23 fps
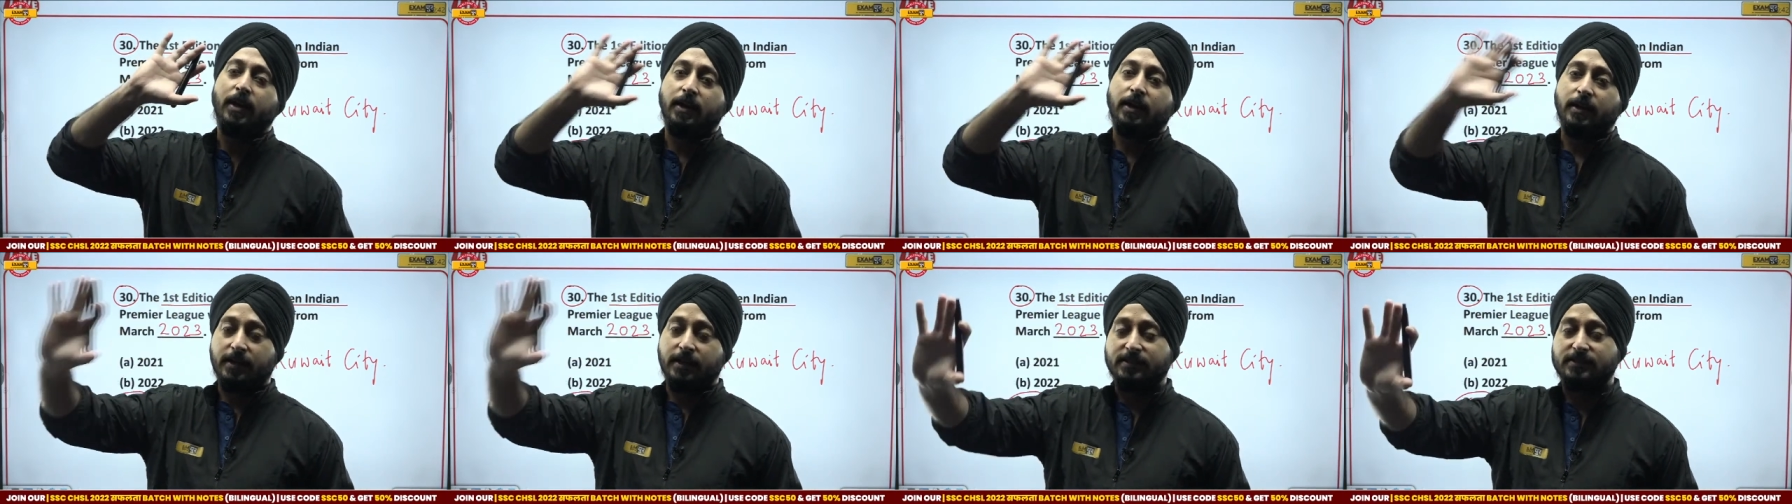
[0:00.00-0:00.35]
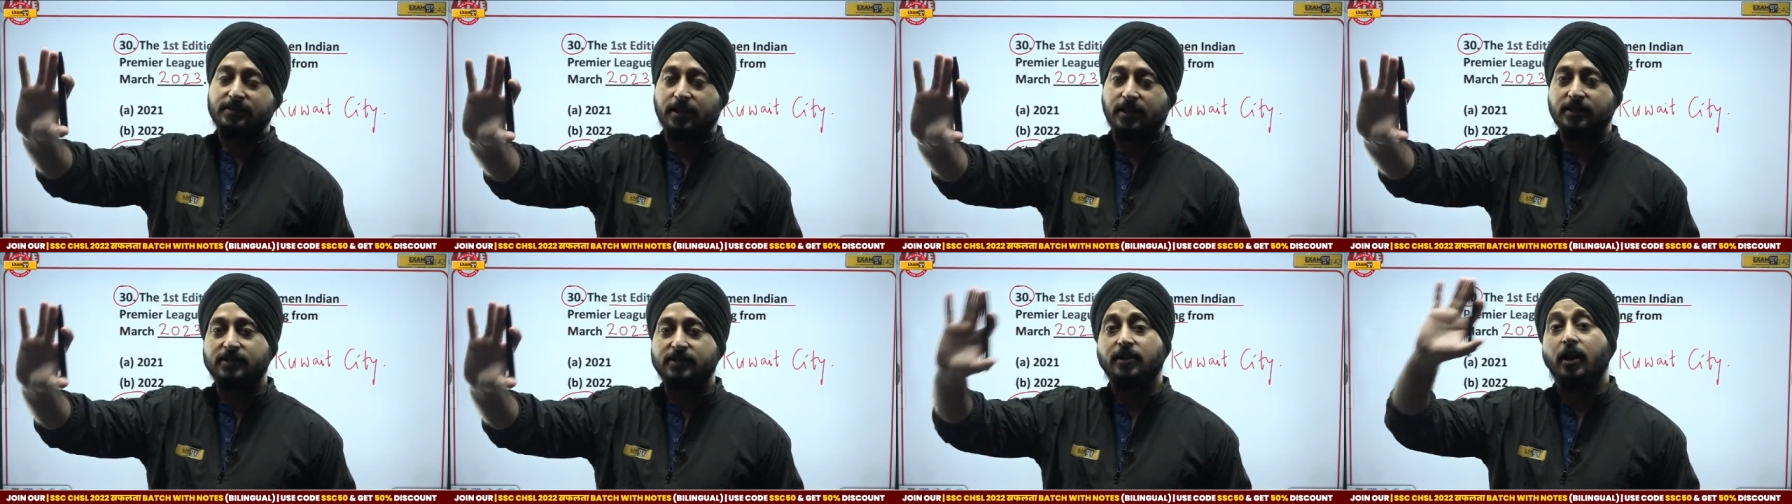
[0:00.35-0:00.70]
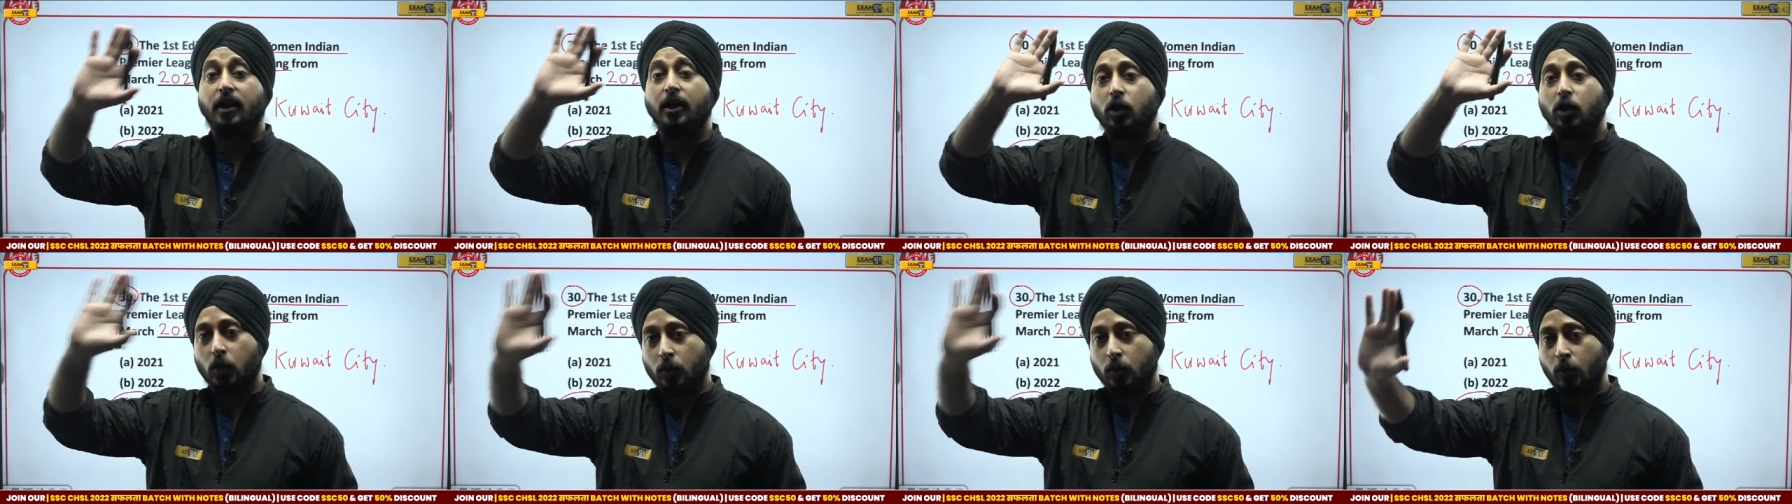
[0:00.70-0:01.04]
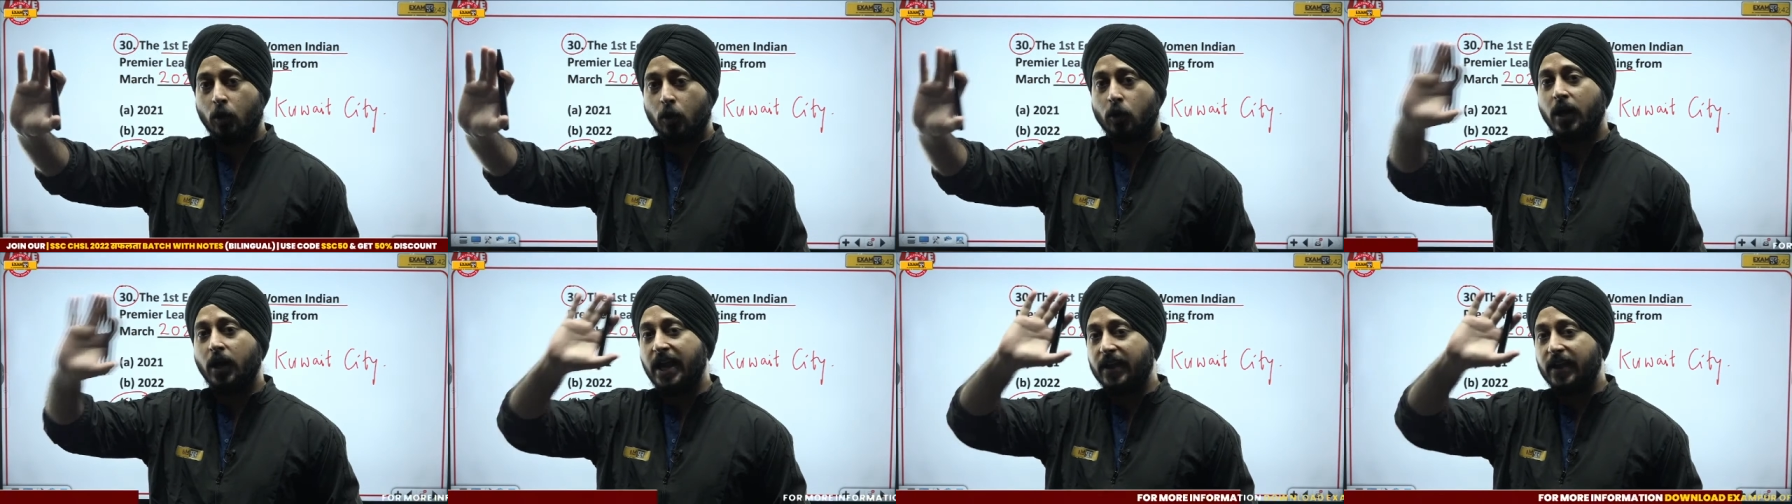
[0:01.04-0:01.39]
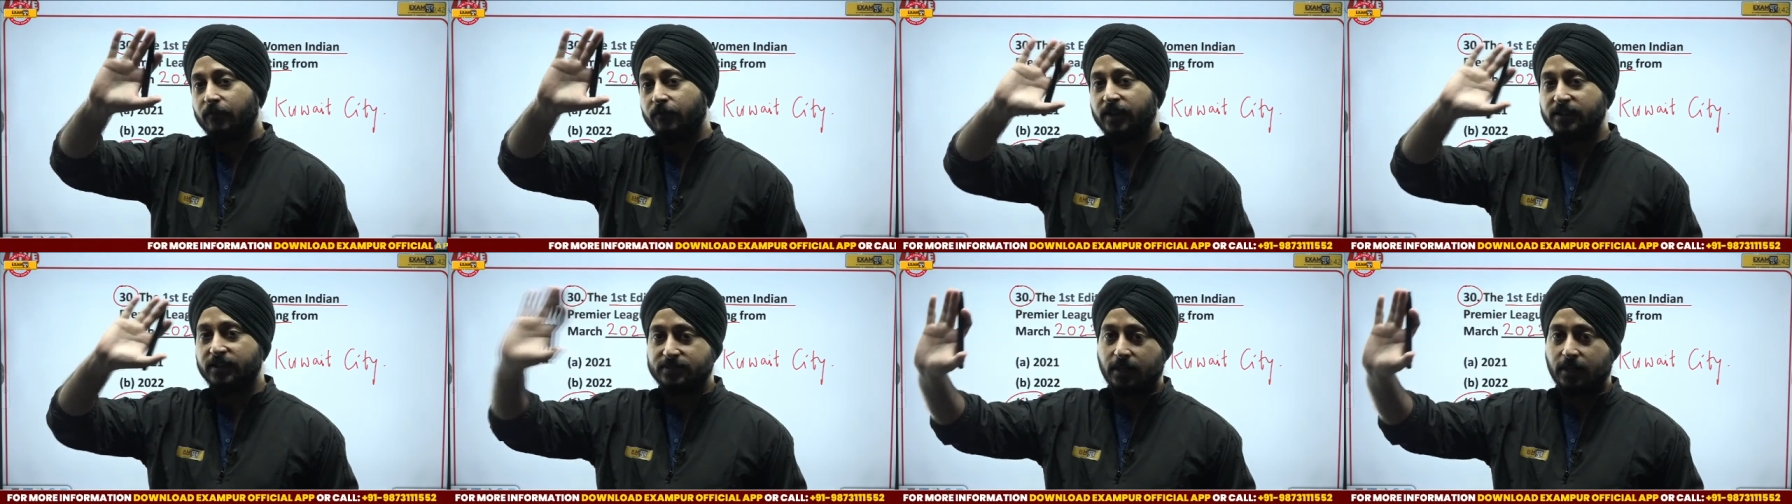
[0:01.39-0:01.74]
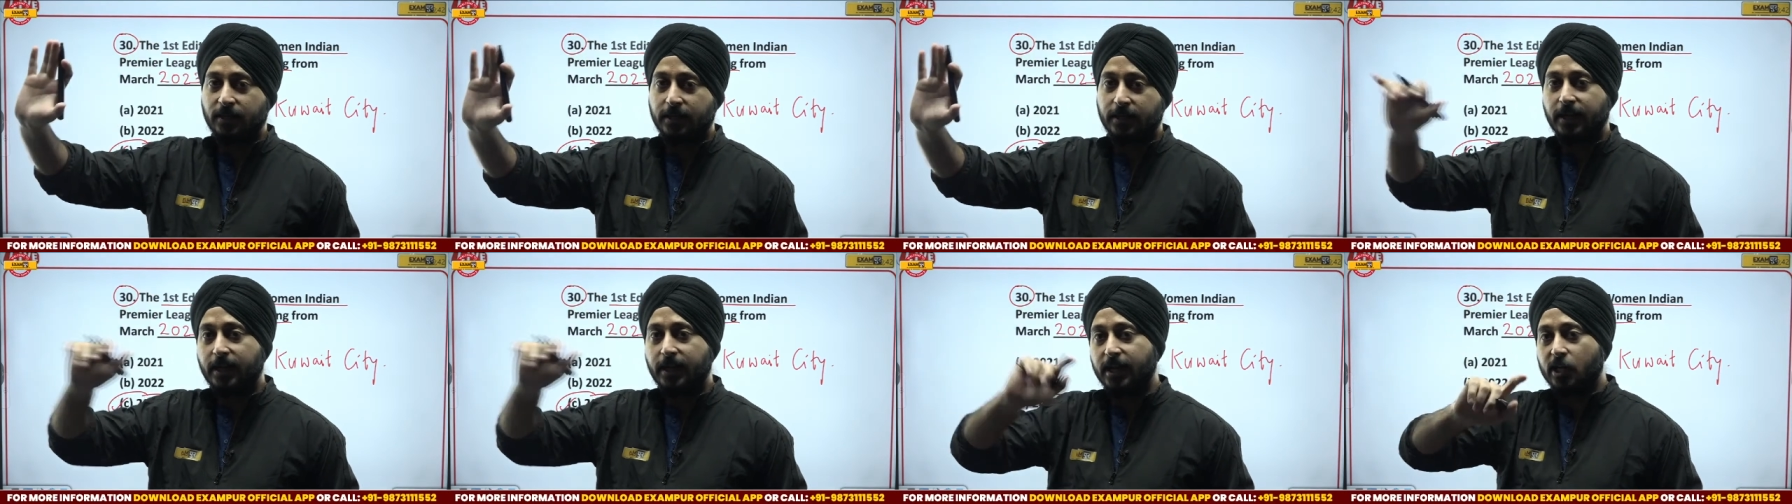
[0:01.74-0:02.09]
discussed tomorrow every
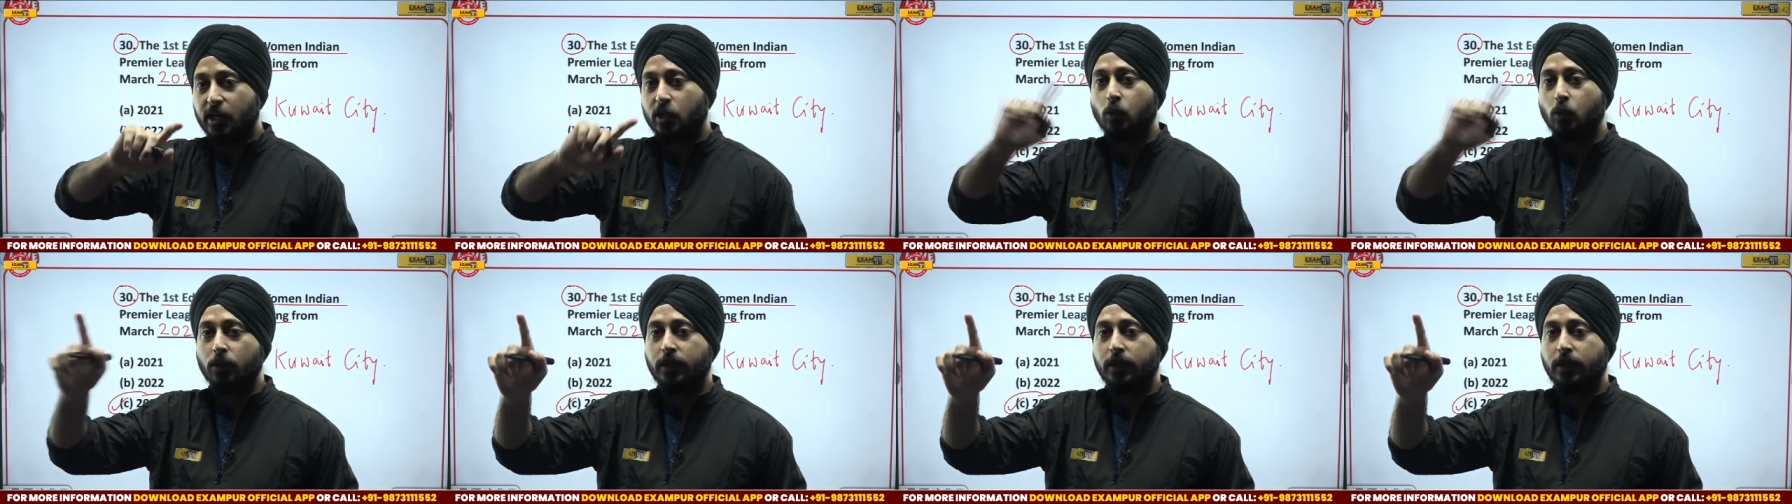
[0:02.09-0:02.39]
Sunday 8 to